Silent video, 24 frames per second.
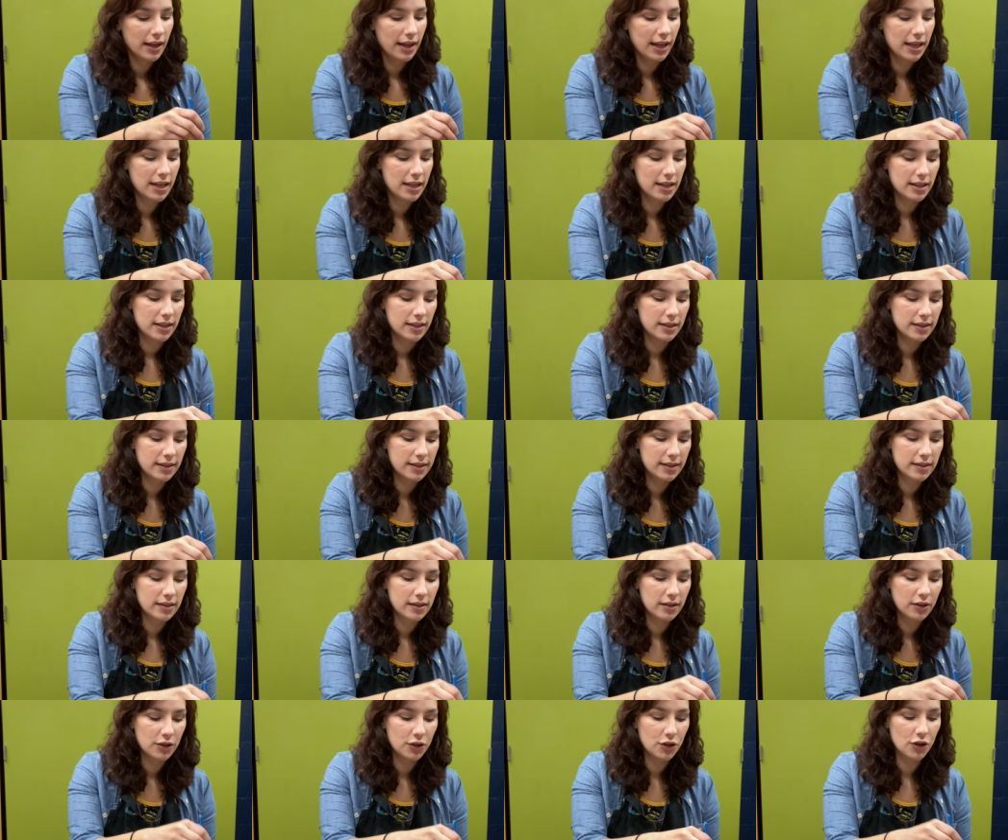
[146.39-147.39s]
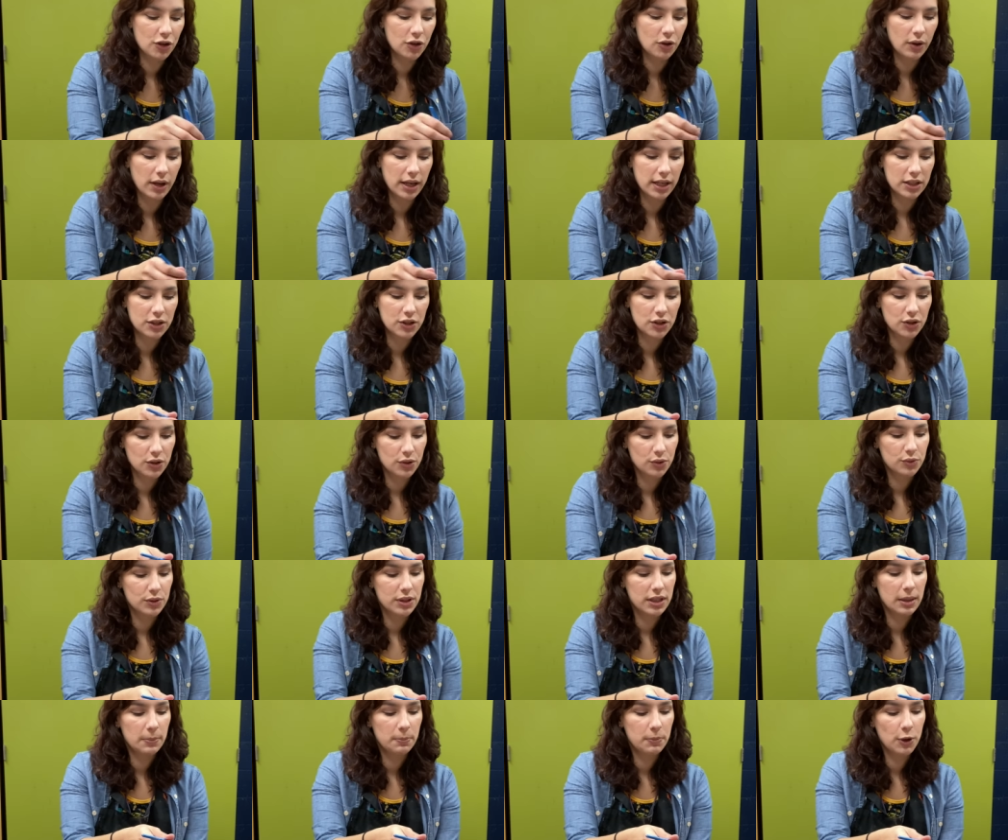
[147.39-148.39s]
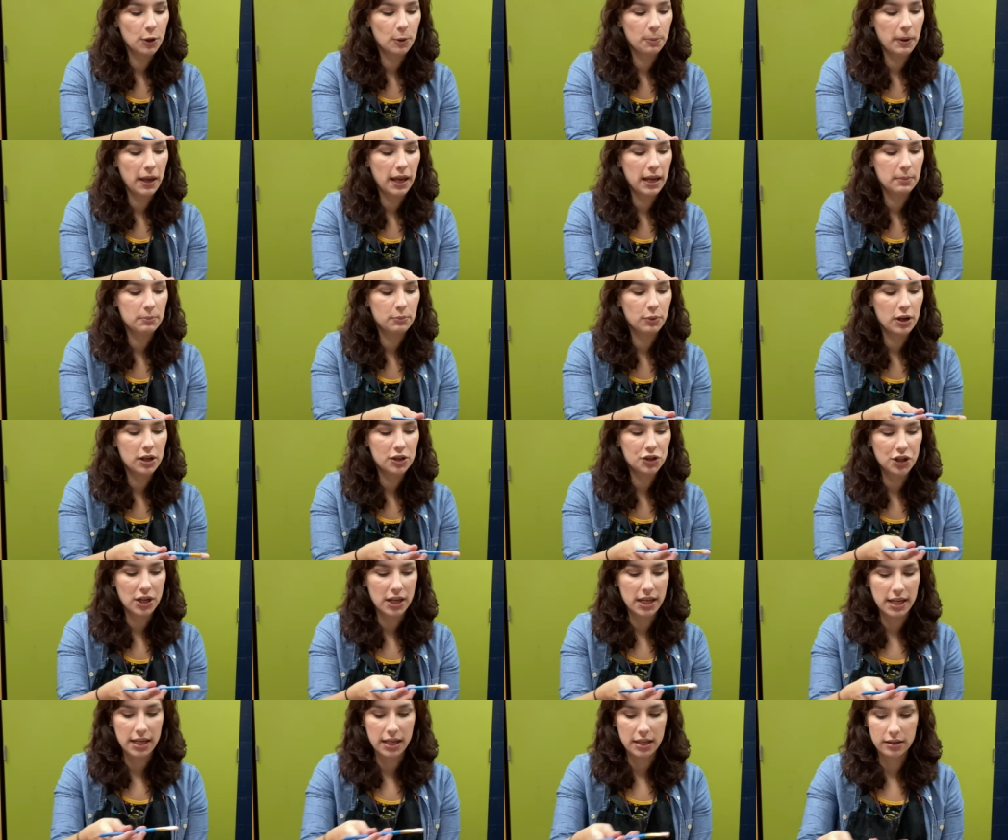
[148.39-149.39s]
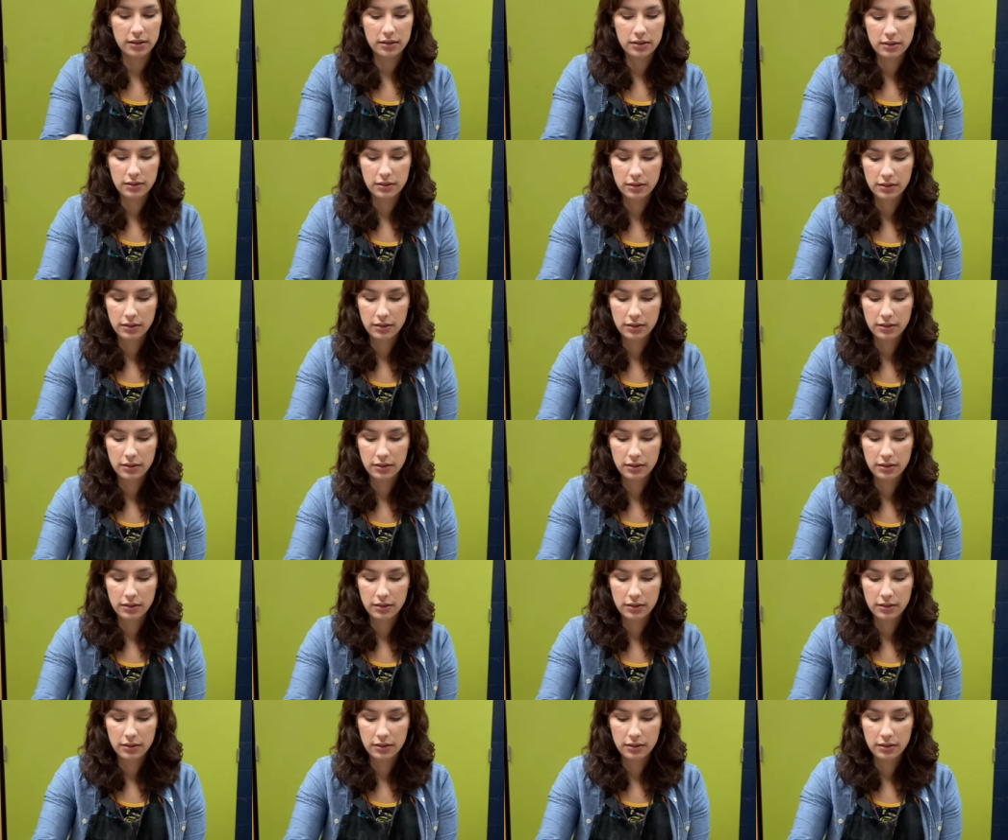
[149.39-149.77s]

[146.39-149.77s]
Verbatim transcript: is you're going to dip your paintbrush in,